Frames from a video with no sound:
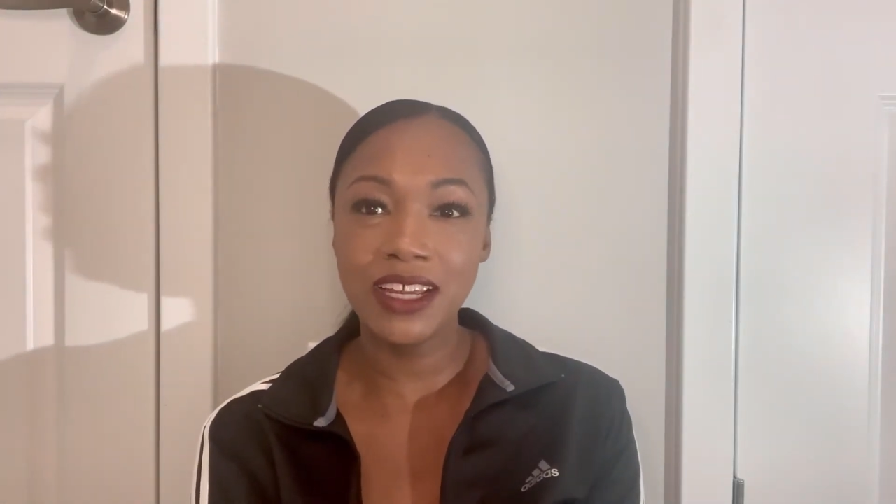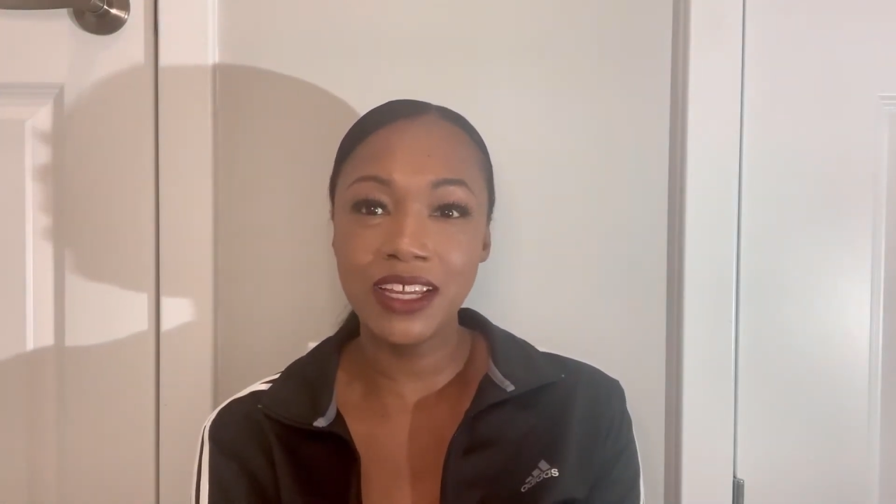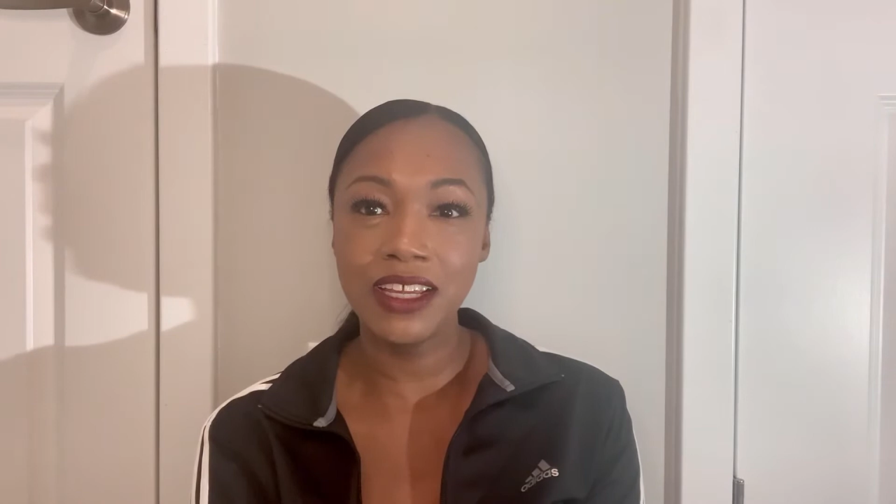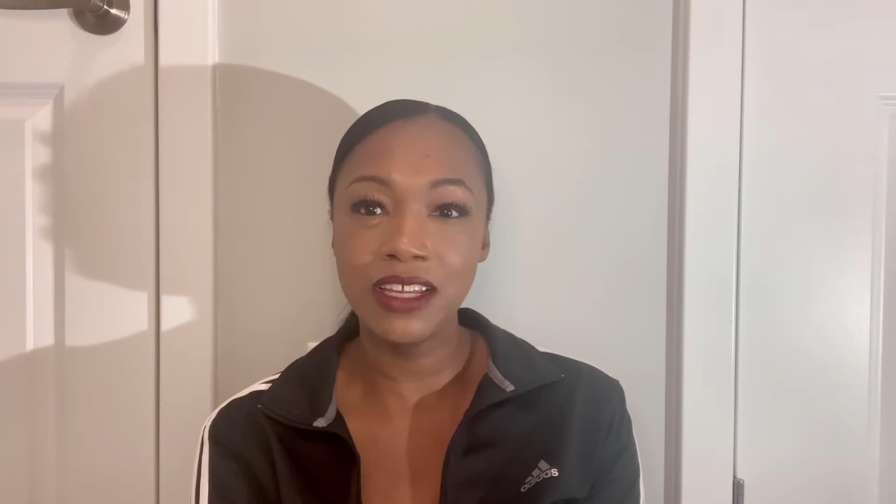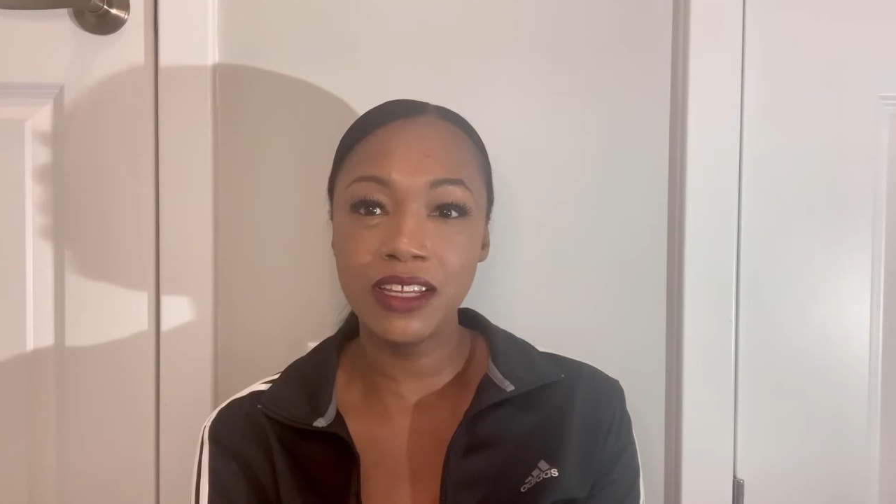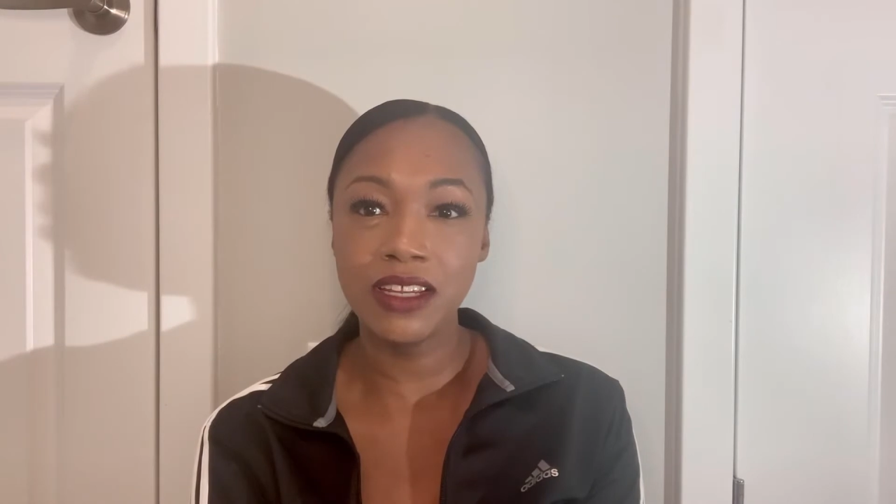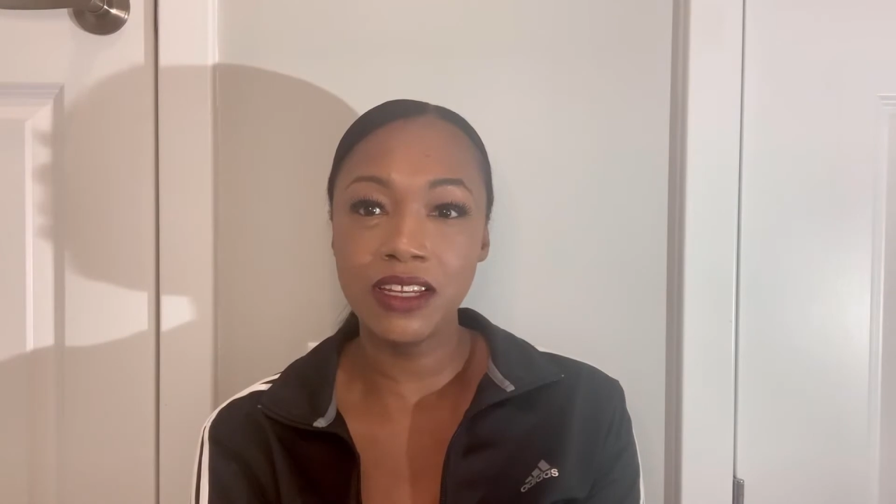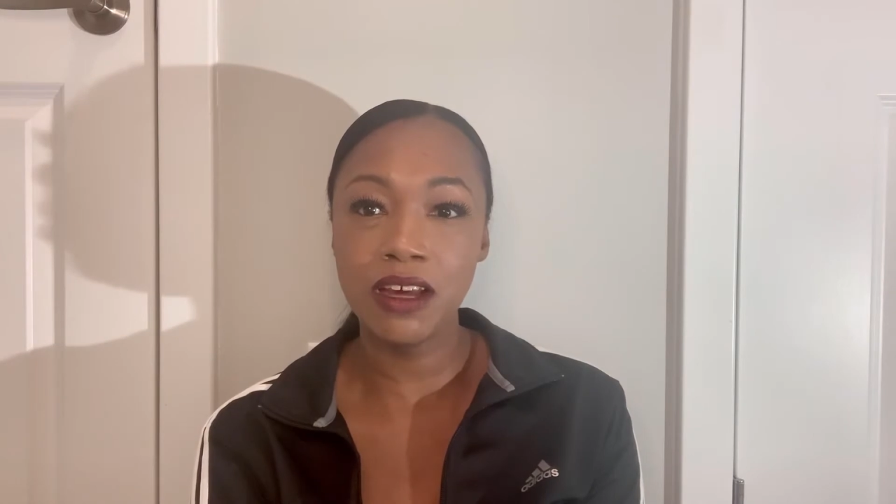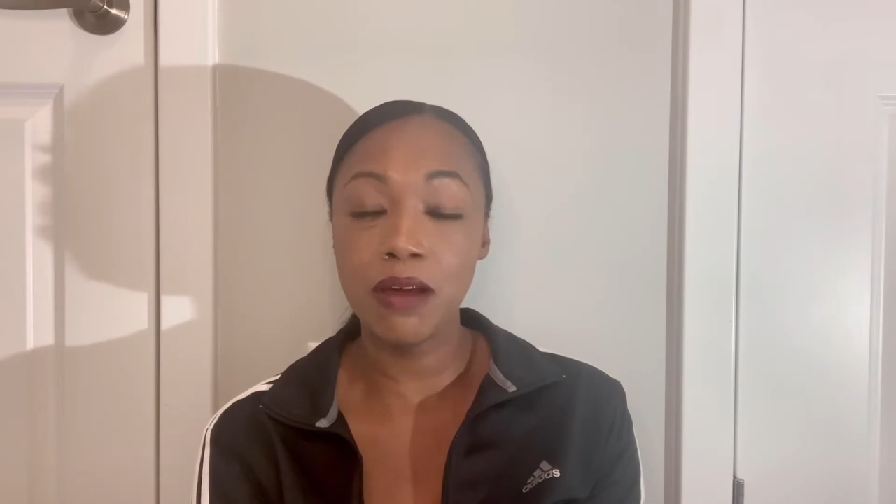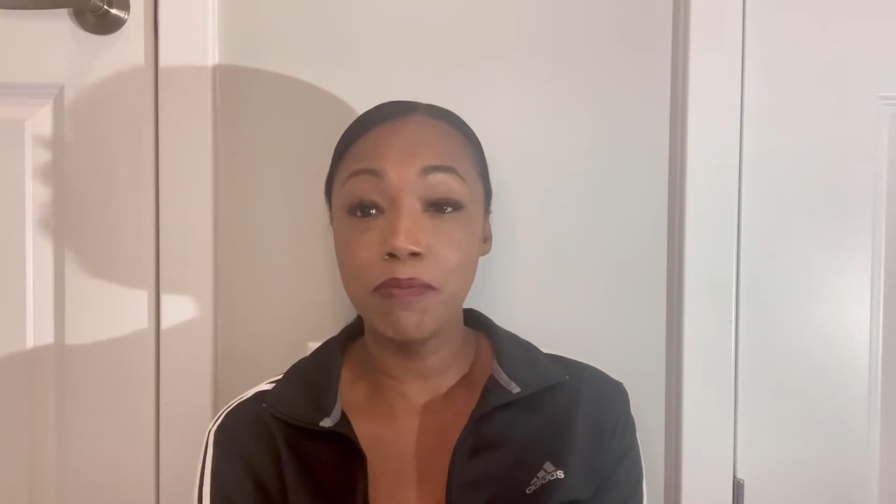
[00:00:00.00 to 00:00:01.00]

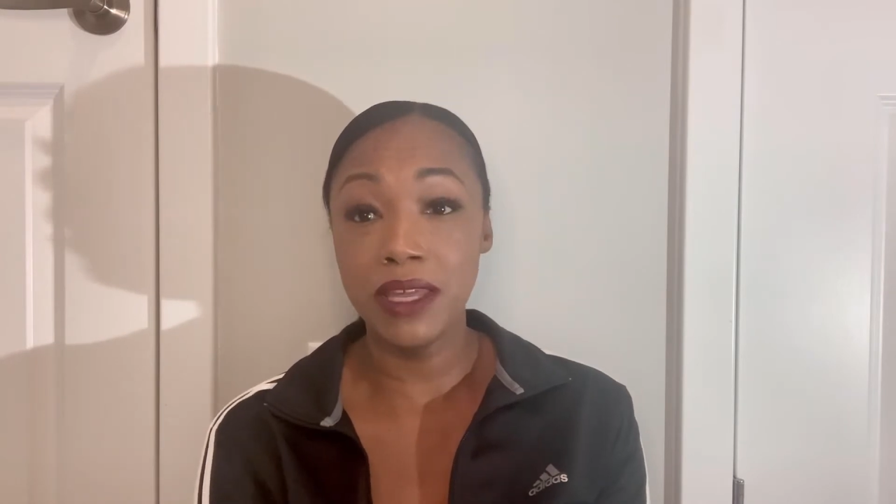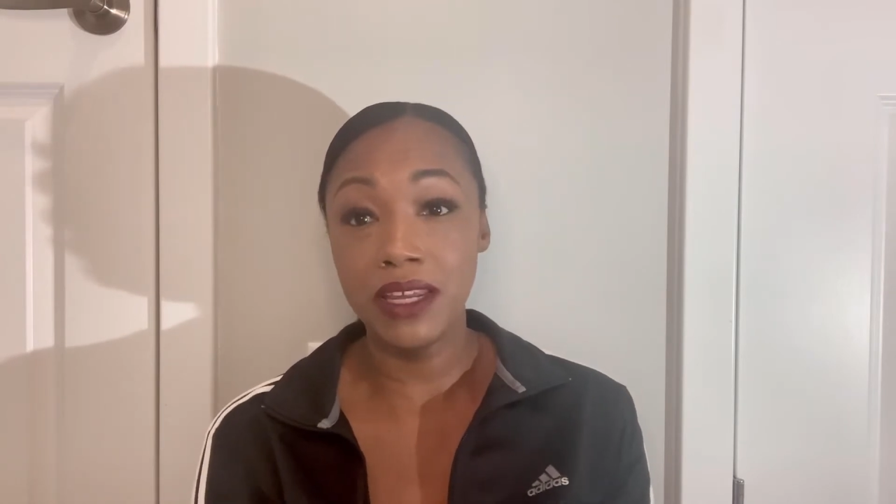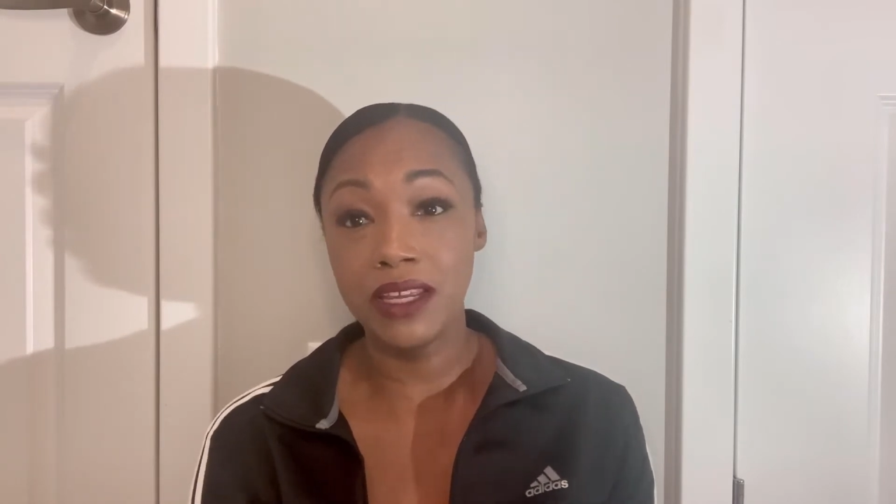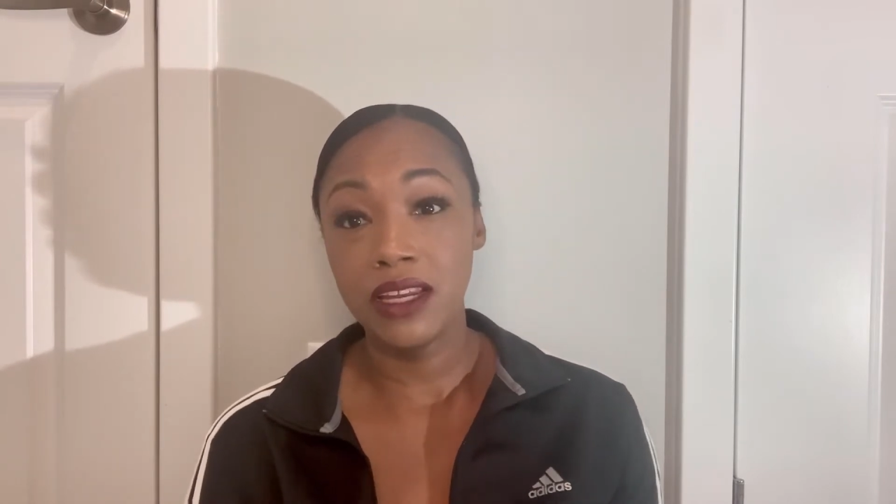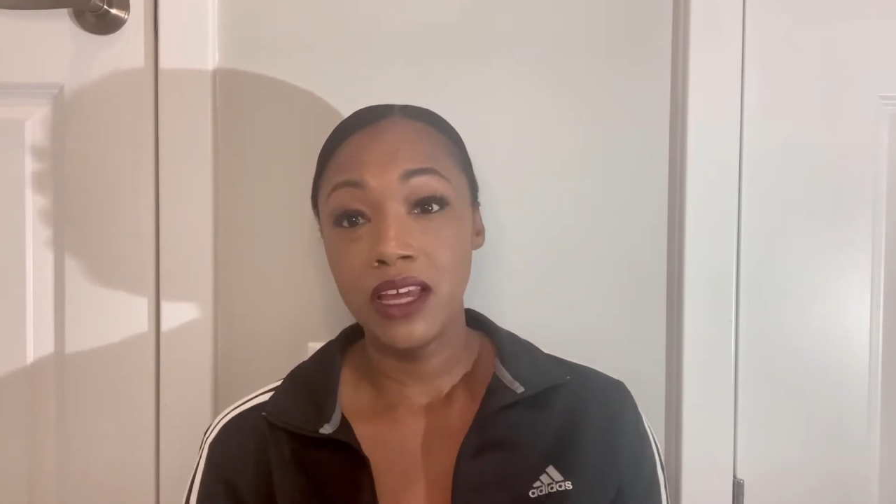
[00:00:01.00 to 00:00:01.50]
in a minute.